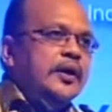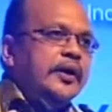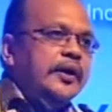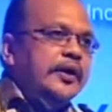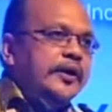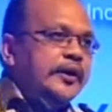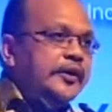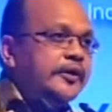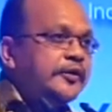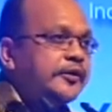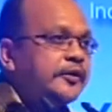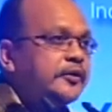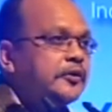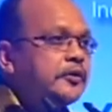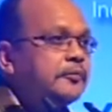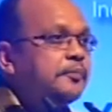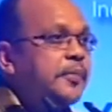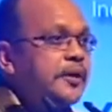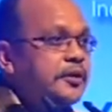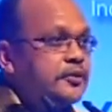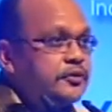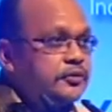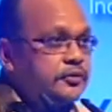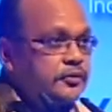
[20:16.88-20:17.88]

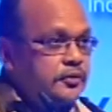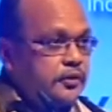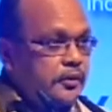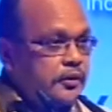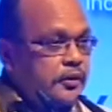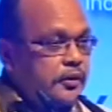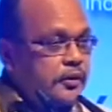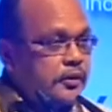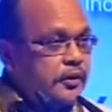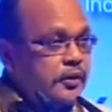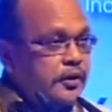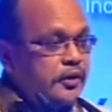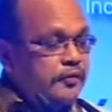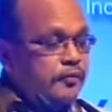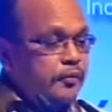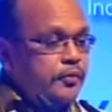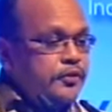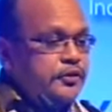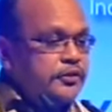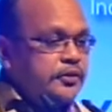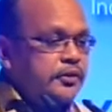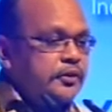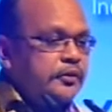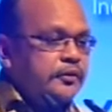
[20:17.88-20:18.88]
aerial-based
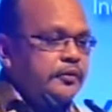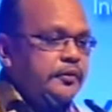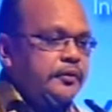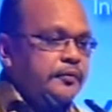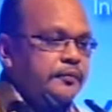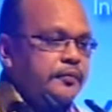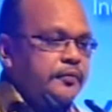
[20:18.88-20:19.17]
information.